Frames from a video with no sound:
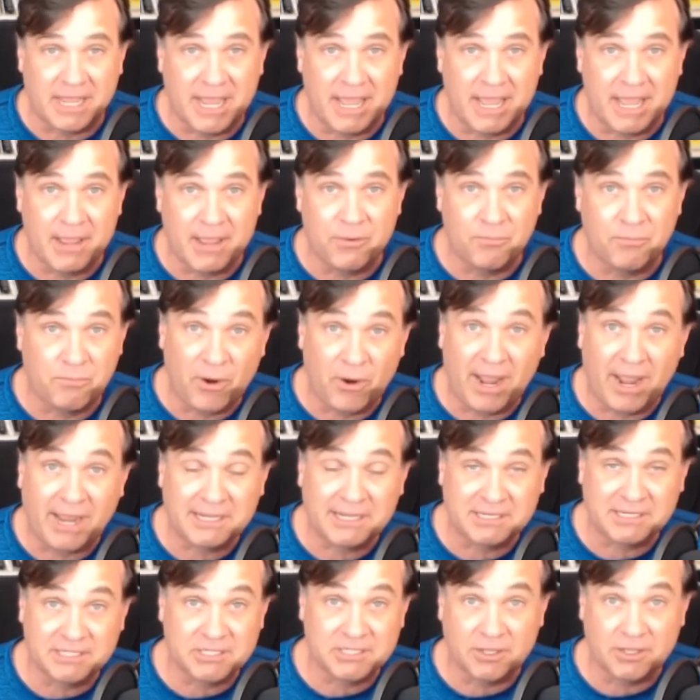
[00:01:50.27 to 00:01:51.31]
I
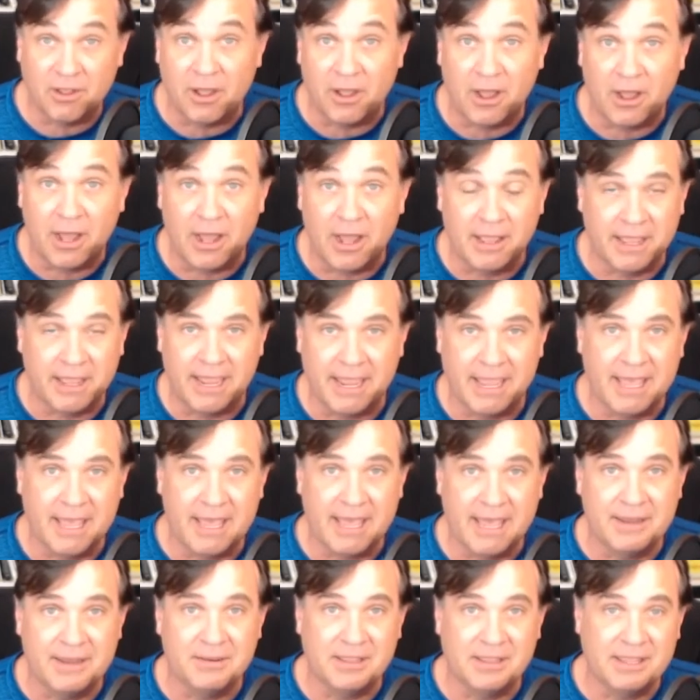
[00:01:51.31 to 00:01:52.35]
practiced law,
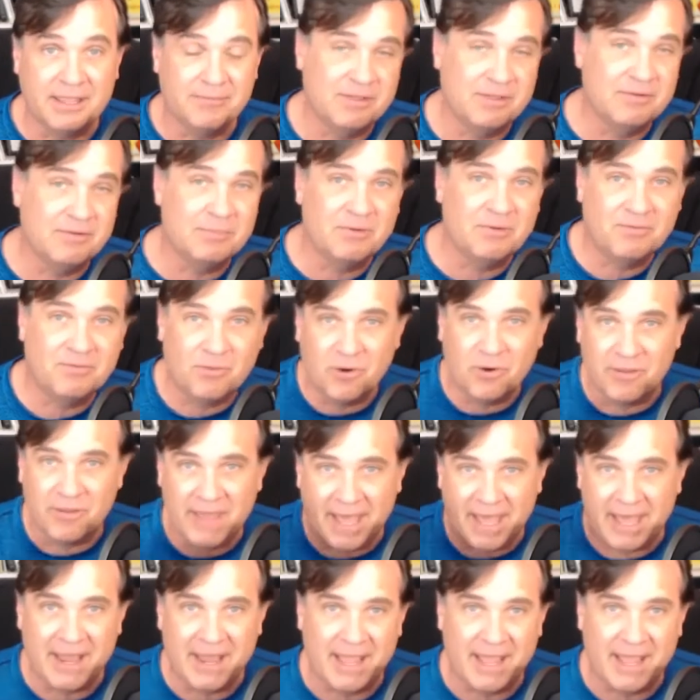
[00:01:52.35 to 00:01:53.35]
and even before that,